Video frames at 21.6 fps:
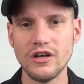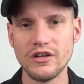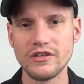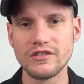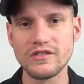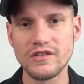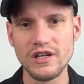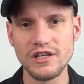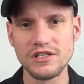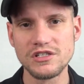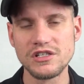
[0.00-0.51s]

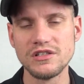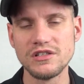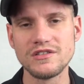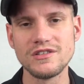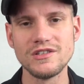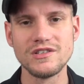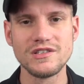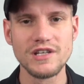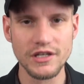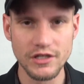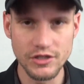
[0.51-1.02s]
station to
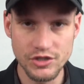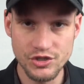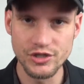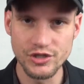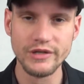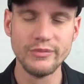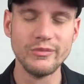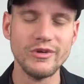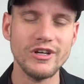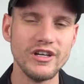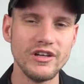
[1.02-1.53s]
take a
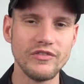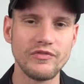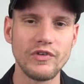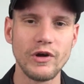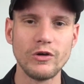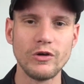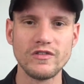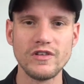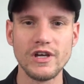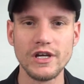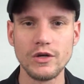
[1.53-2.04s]
treatment if I
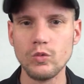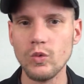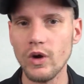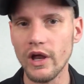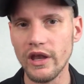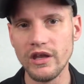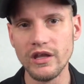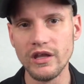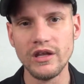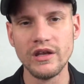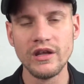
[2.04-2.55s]
was like
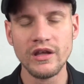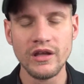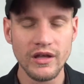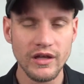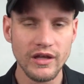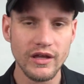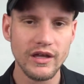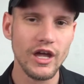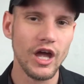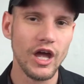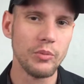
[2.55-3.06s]
winded
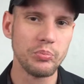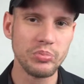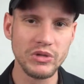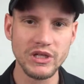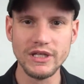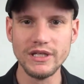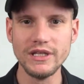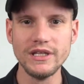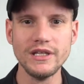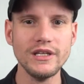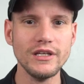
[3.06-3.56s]
at
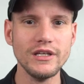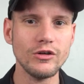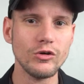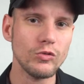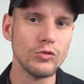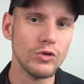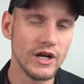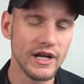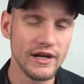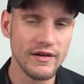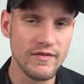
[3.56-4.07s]
PE or
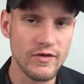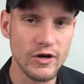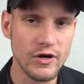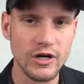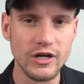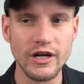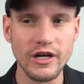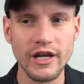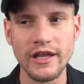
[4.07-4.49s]
whatever.